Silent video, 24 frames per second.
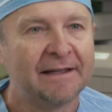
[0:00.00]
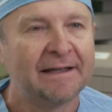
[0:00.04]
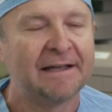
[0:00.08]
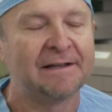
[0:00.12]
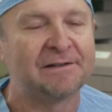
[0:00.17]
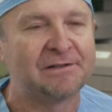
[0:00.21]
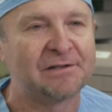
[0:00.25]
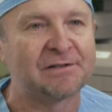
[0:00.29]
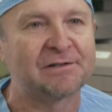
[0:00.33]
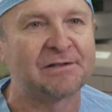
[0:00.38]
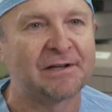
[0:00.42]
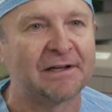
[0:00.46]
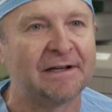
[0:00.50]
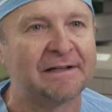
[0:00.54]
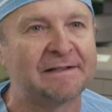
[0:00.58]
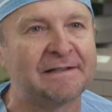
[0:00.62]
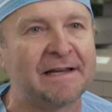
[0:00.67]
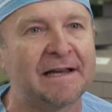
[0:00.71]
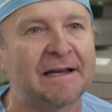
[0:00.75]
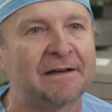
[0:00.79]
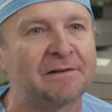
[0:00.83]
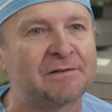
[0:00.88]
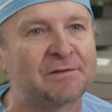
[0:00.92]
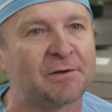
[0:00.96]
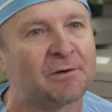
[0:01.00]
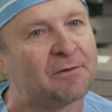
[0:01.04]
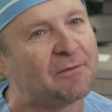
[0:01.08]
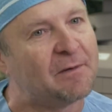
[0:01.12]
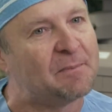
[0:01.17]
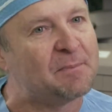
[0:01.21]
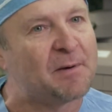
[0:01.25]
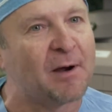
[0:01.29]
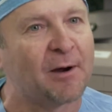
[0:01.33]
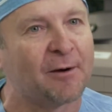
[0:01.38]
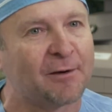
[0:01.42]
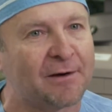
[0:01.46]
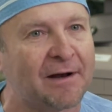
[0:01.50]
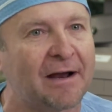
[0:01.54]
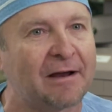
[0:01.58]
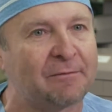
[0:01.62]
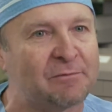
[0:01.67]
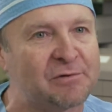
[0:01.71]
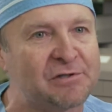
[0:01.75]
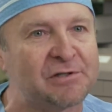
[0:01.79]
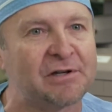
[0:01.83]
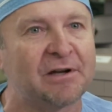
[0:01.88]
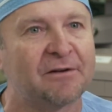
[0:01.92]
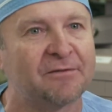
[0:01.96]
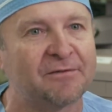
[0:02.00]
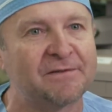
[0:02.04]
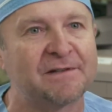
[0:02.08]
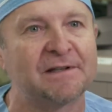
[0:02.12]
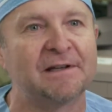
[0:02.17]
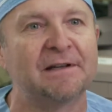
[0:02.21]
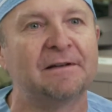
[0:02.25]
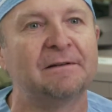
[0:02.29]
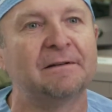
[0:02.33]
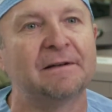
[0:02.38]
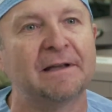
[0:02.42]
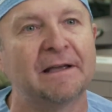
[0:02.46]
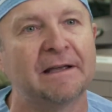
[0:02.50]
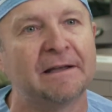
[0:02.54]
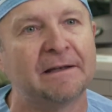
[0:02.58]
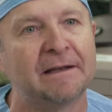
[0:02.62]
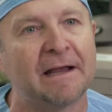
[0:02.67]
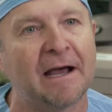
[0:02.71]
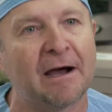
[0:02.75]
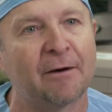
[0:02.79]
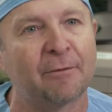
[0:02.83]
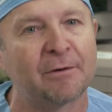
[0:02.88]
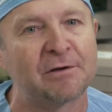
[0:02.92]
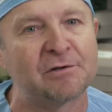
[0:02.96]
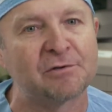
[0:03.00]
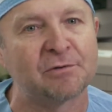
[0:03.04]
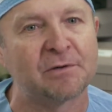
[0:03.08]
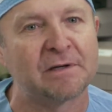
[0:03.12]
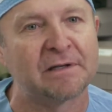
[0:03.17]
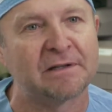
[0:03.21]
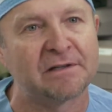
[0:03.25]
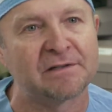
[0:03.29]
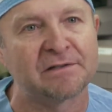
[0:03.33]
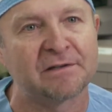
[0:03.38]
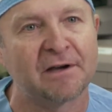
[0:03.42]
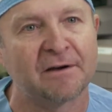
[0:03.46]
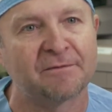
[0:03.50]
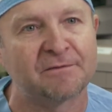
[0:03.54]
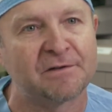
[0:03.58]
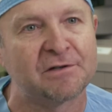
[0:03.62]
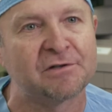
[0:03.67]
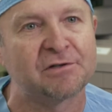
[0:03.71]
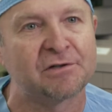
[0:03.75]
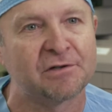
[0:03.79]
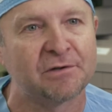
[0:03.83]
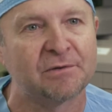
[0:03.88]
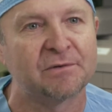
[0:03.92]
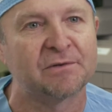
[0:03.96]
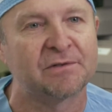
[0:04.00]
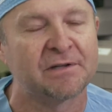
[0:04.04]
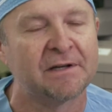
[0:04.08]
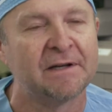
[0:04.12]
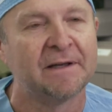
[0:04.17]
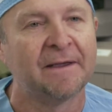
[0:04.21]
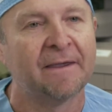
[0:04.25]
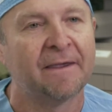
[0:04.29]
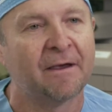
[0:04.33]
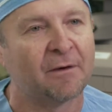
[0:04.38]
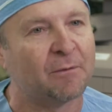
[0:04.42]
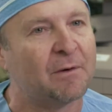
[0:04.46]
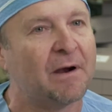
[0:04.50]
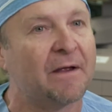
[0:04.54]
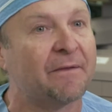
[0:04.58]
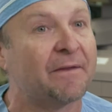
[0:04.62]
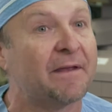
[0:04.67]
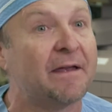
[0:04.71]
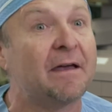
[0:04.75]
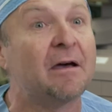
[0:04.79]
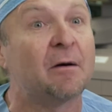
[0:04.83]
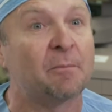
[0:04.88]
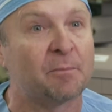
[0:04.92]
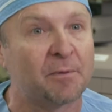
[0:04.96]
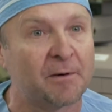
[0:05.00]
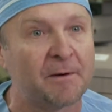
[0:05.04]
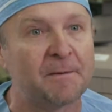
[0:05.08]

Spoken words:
It's just going to take sort of a paradigm shift in how we treat the soft tissues around the hip.